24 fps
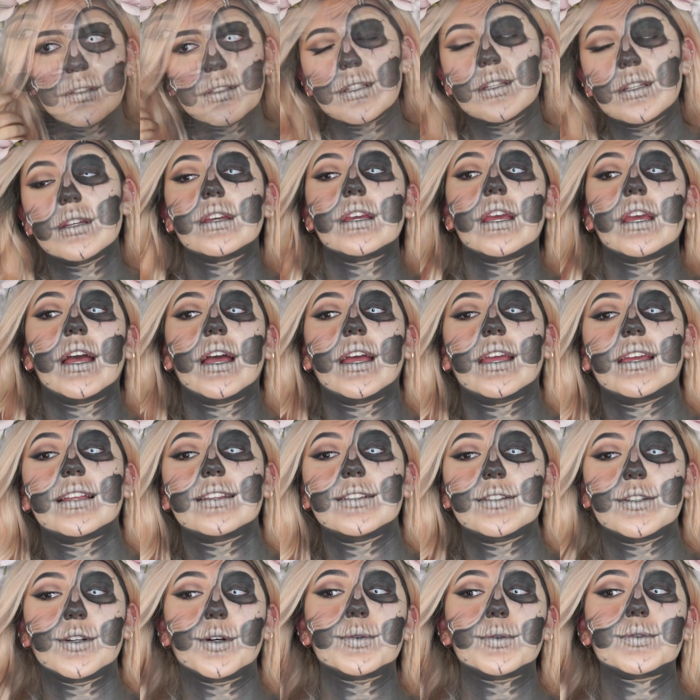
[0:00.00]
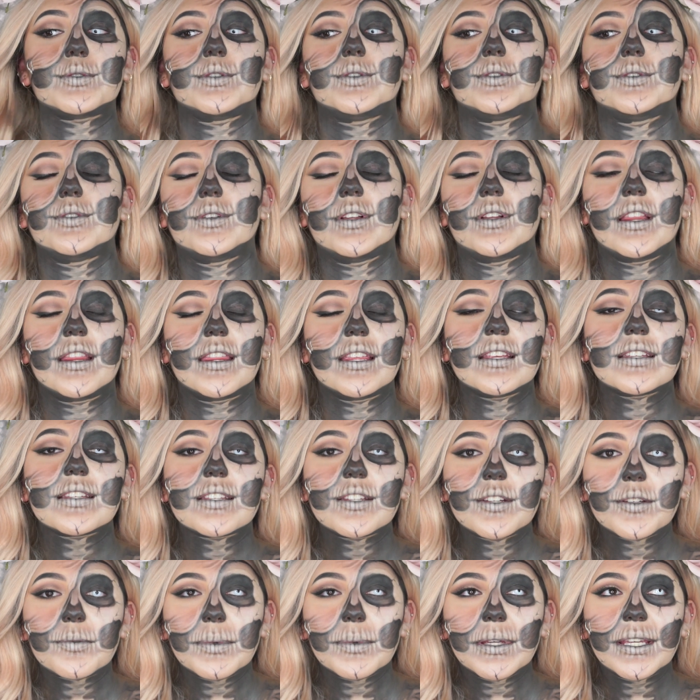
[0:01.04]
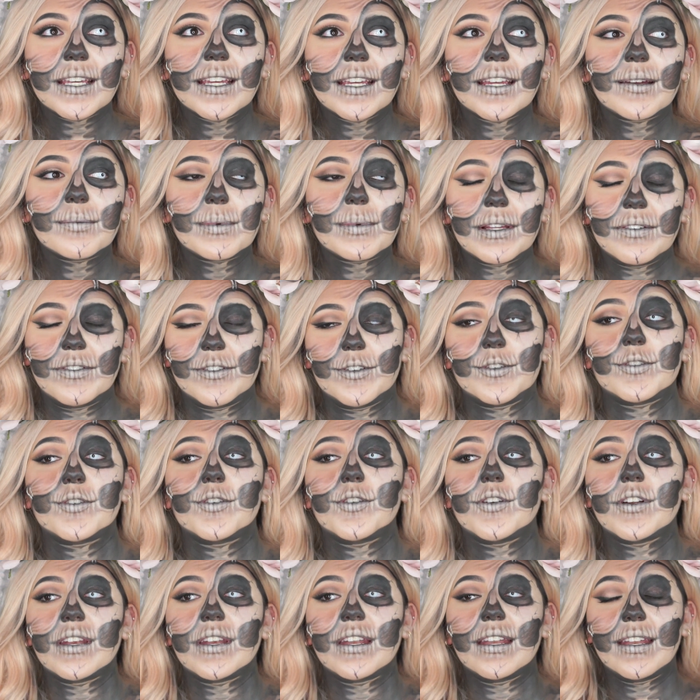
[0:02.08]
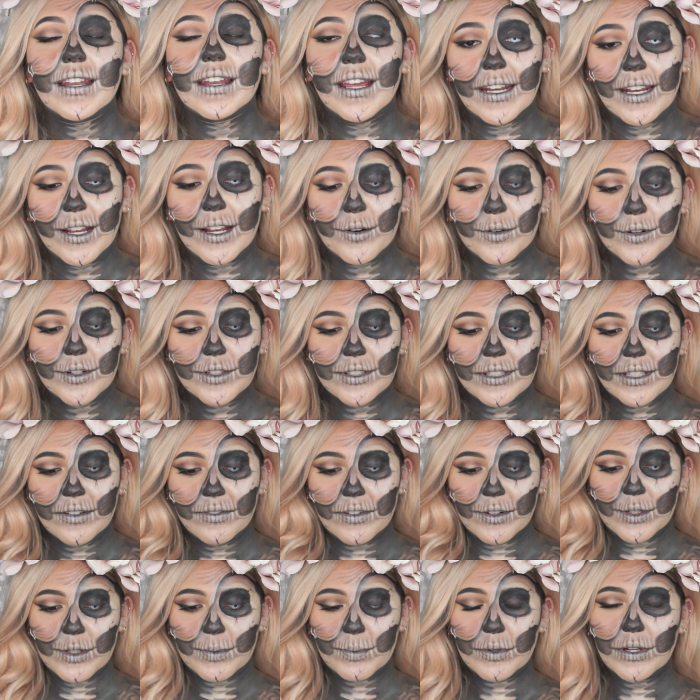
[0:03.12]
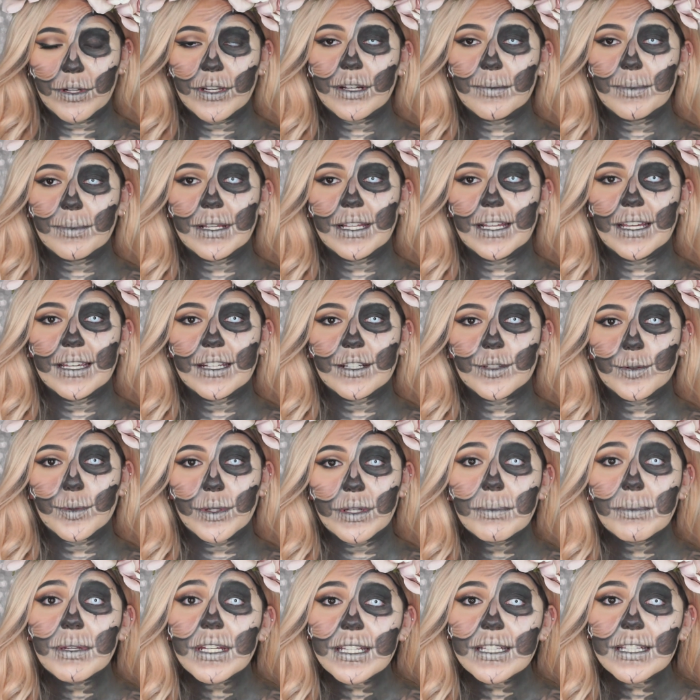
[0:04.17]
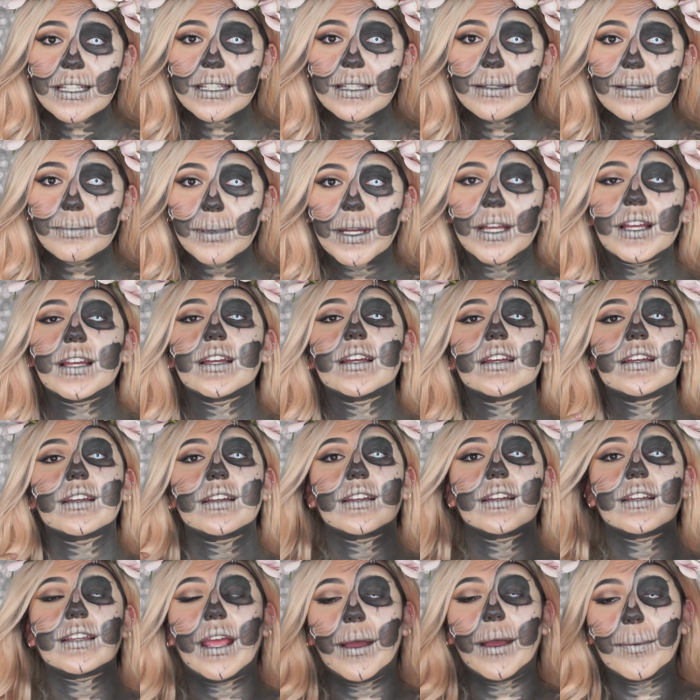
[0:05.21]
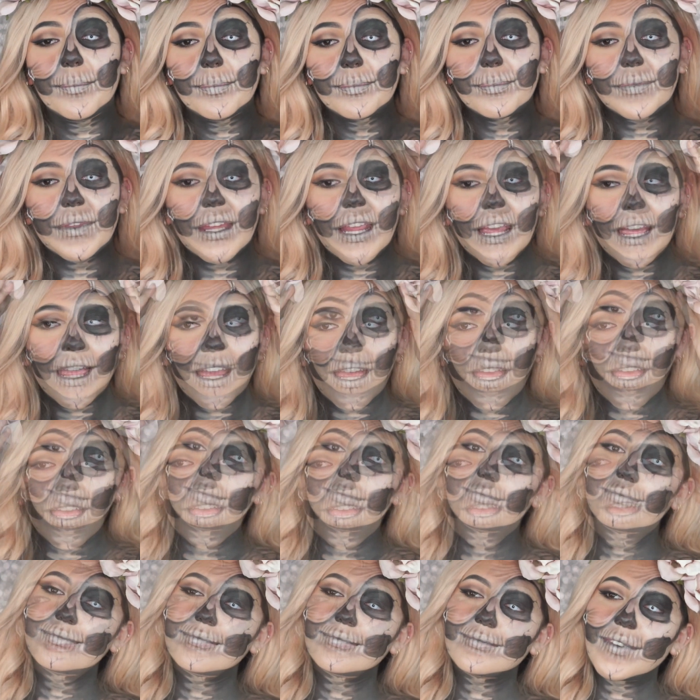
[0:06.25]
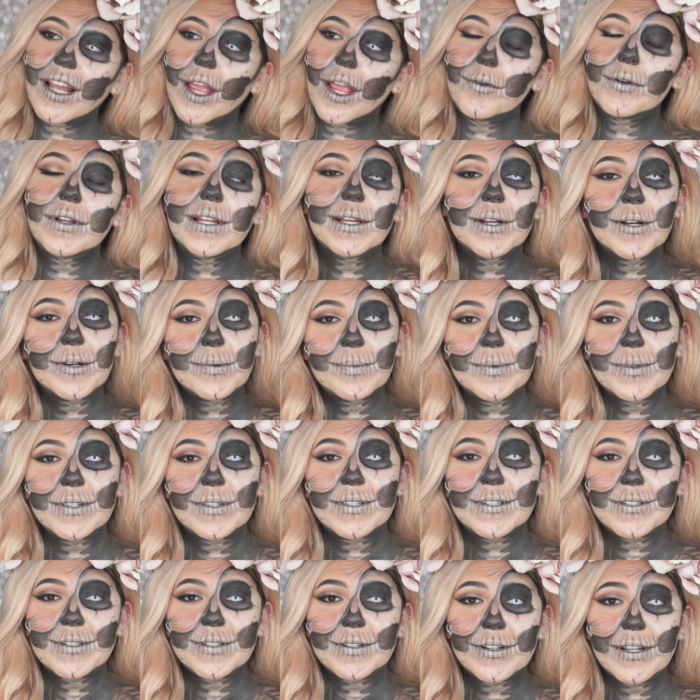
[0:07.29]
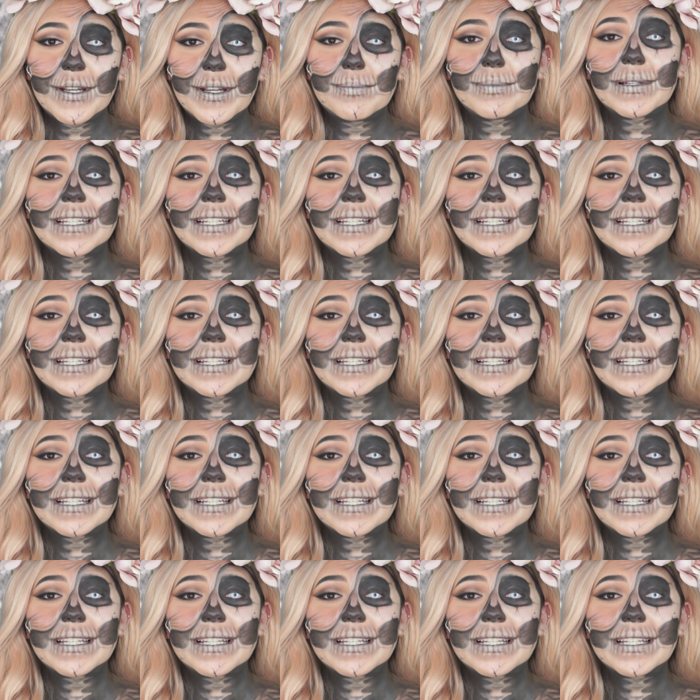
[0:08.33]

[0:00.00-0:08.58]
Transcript: So yeah, in total this took me, believe it or not, 9 hours. The video is probably gonna be like 20 minutes, but yeah. I really hope you enjoy.